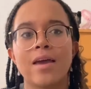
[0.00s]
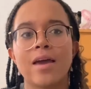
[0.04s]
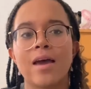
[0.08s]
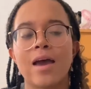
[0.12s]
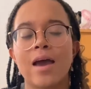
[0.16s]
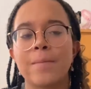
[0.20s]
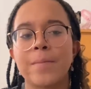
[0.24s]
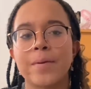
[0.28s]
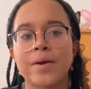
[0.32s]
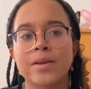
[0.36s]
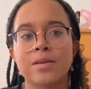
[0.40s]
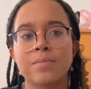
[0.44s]

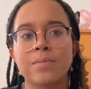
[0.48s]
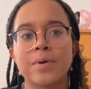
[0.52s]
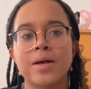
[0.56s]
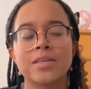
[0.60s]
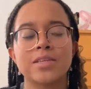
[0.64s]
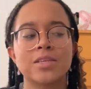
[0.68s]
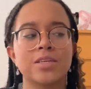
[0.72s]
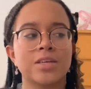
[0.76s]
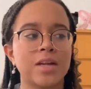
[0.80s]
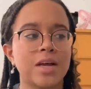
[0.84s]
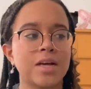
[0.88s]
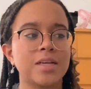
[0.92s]
I picked up
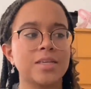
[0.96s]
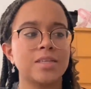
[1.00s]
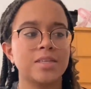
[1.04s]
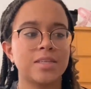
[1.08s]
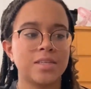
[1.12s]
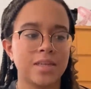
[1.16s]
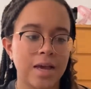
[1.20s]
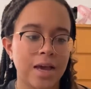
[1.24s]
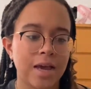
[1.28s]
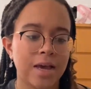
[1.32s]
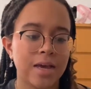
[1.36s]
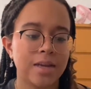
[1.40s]
As Good as
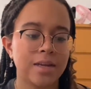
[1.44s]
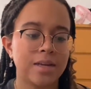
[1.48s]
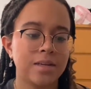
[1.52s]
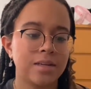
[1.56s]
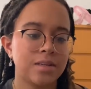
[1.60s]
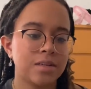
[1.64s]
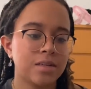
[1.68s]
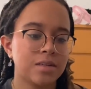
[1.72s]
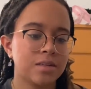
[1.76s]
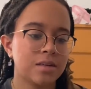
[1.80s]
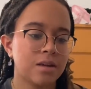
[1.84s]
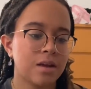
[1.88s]
Dead
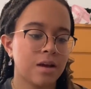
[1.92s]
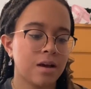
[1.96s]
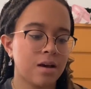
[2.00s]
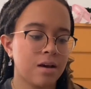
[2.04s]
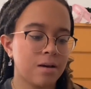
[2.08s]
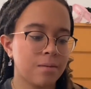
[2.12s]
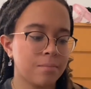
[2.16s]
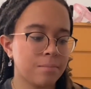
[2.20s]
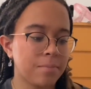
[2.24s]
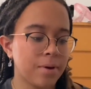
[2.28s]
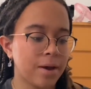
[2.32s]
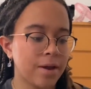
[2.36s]

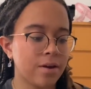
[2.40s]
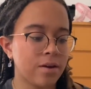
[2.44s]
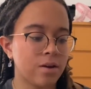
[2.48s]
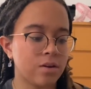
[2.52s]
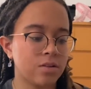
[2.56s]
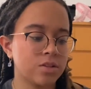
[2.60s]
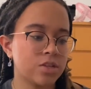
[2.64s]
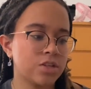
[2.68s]
by Holly